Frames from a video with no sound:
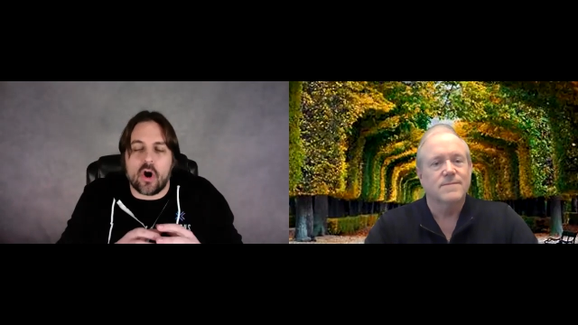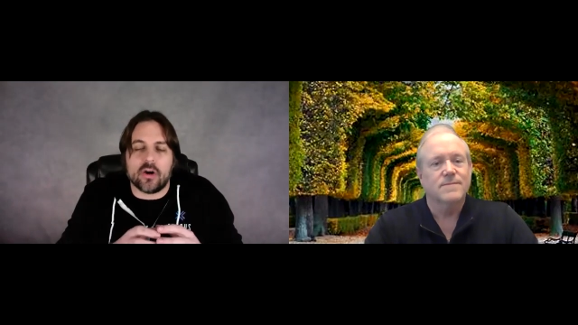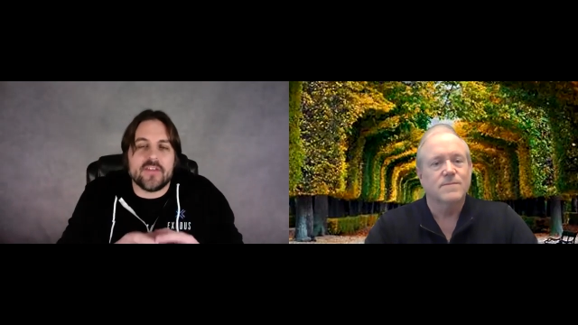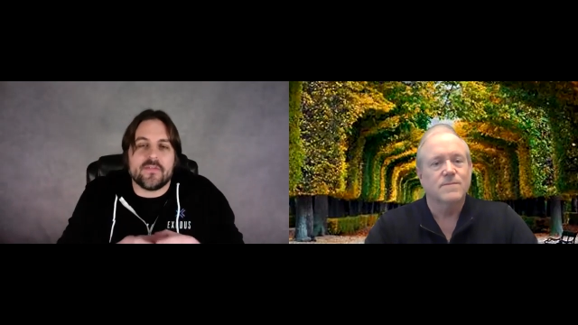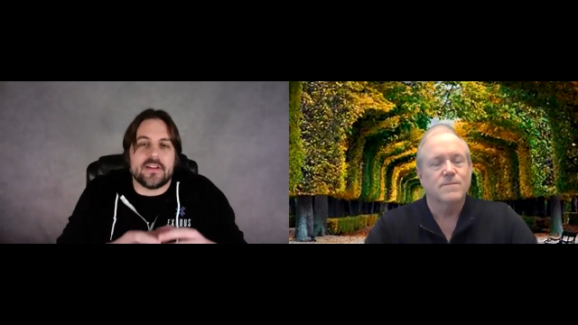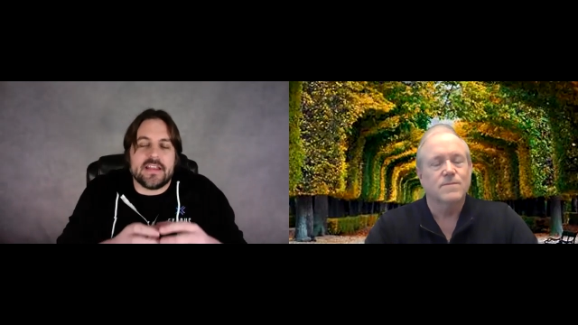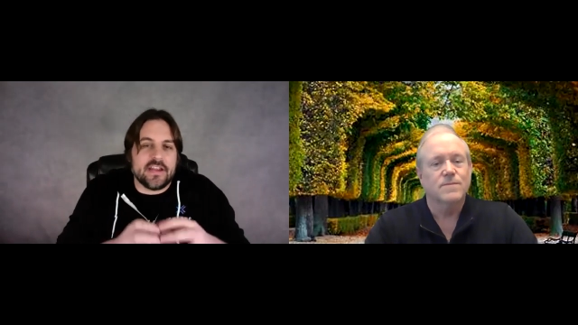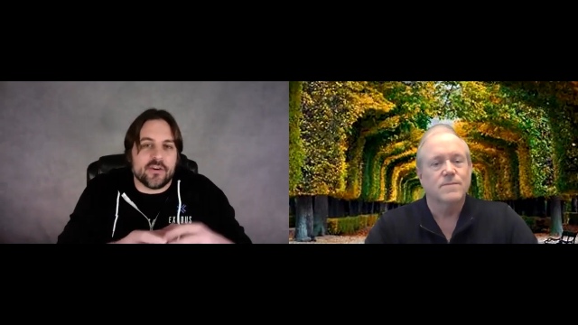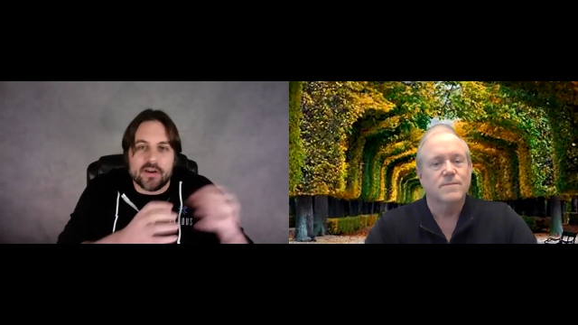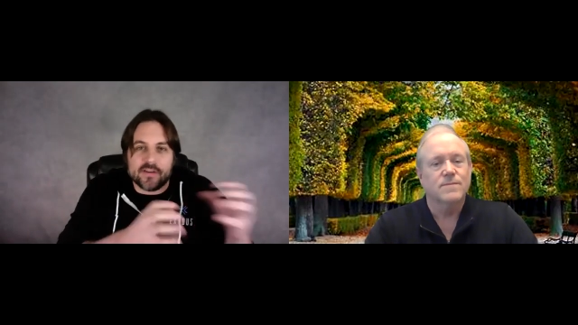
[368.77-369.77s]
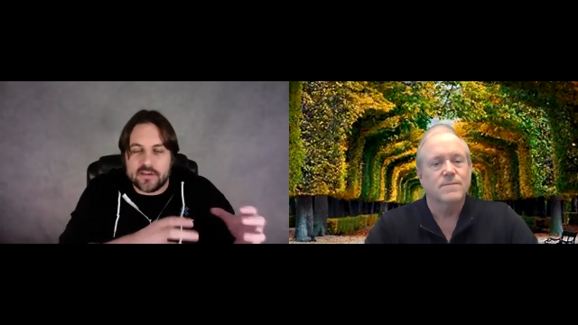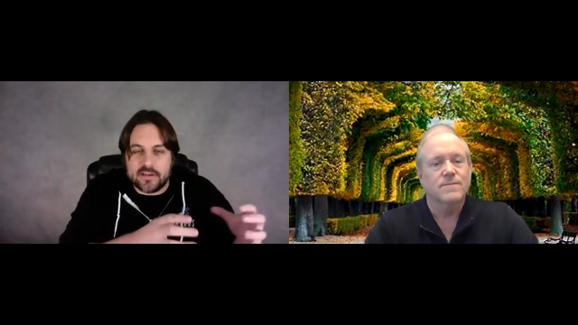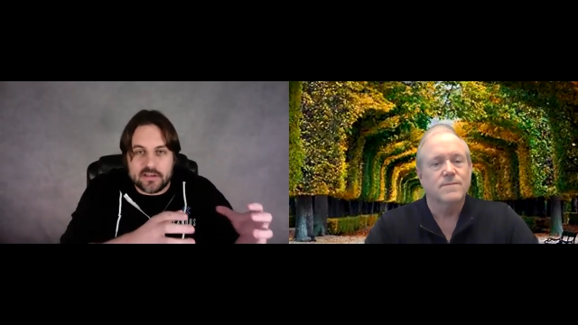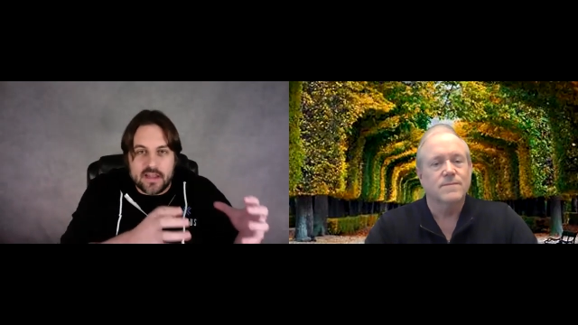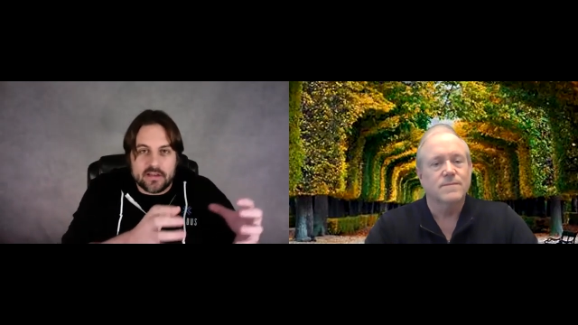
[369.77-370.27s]
Speaker 1: aren't even interested
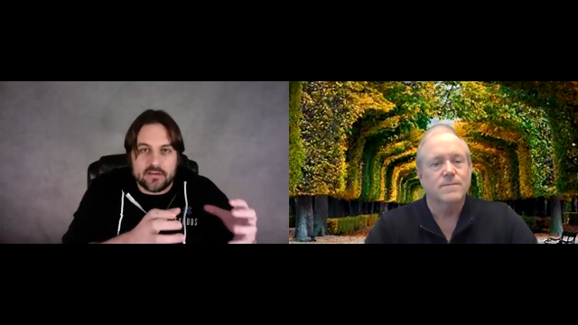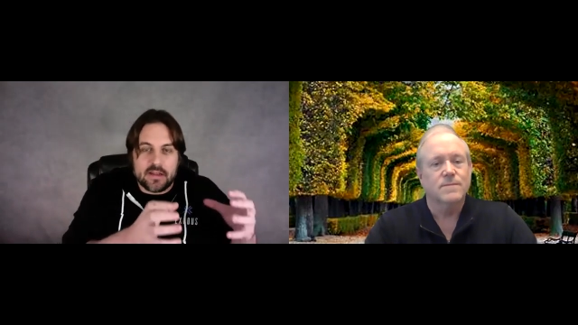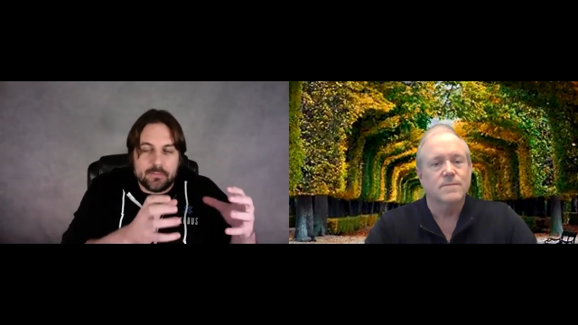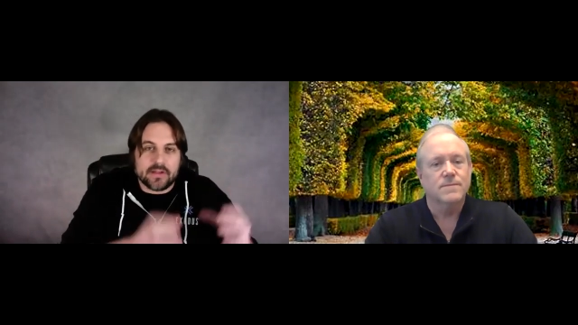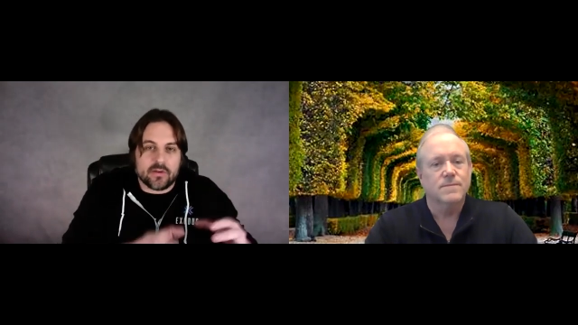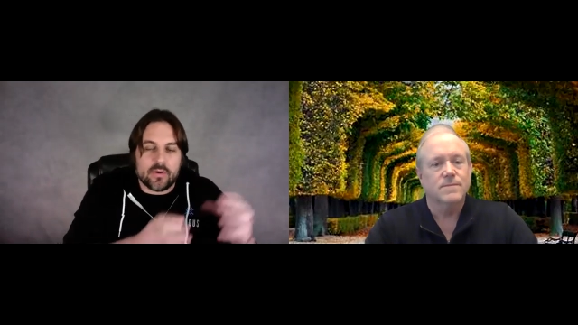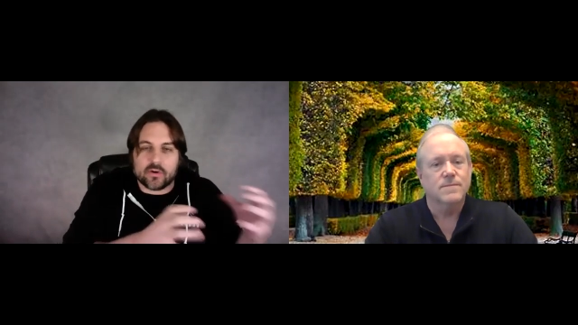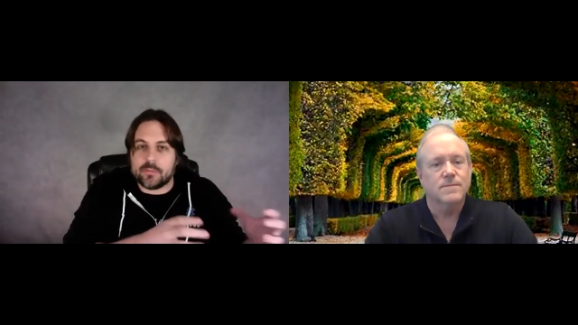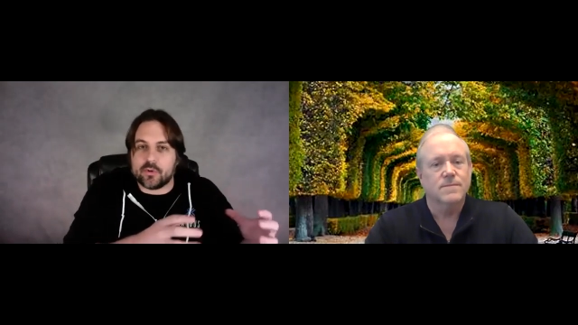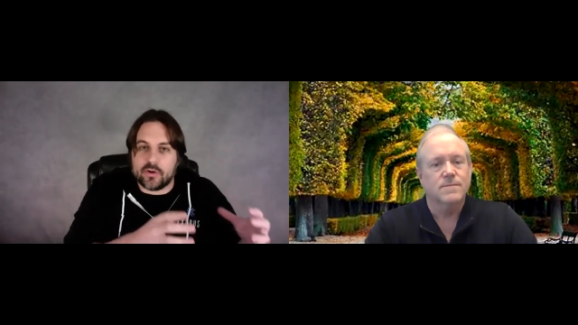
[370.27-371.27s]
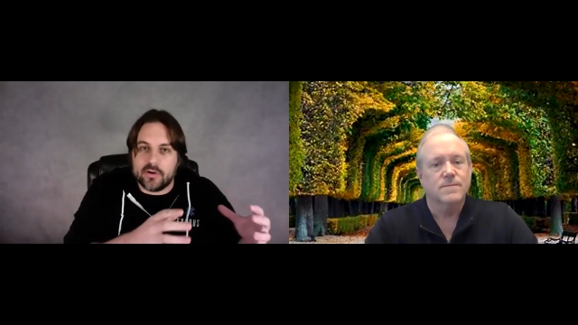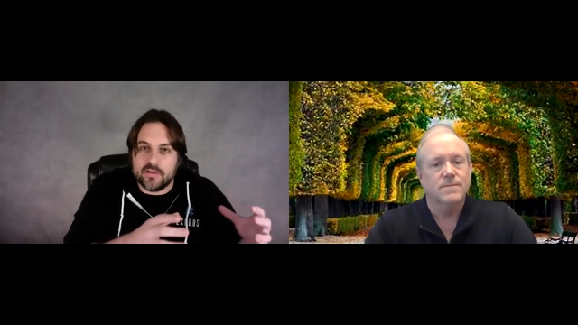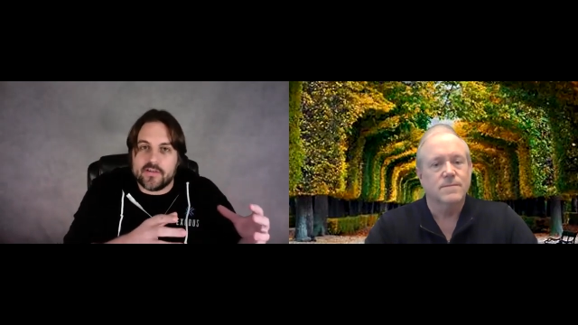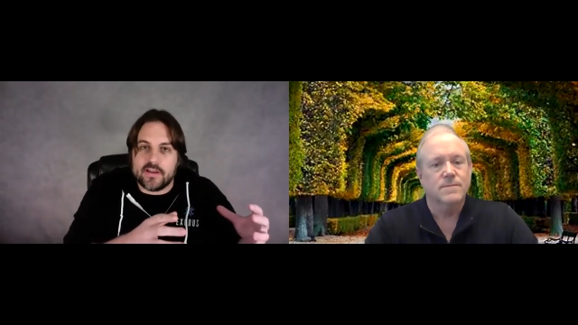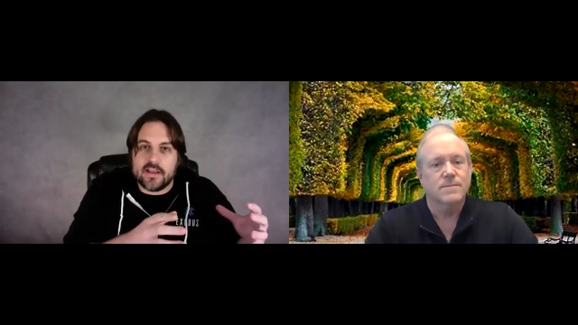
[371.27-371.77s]
in, in in Bitcoin or
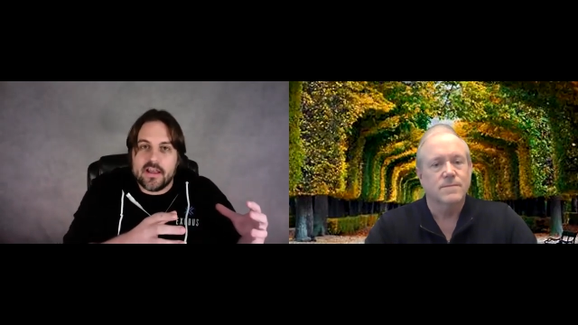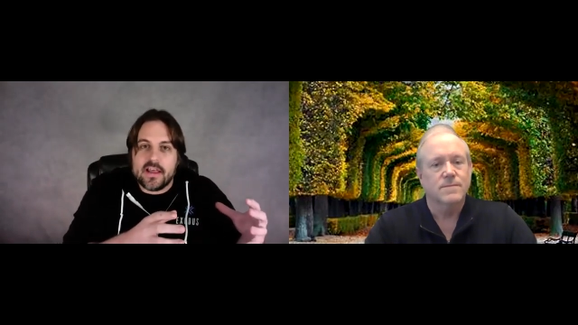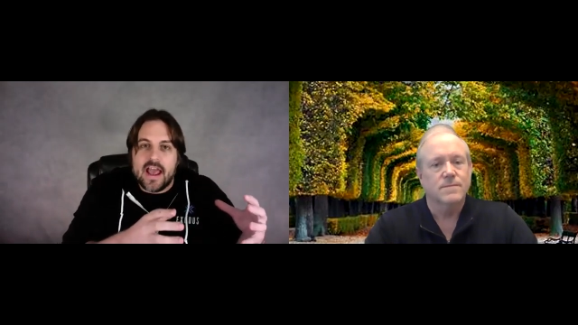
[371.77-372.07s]
cryptocurrency,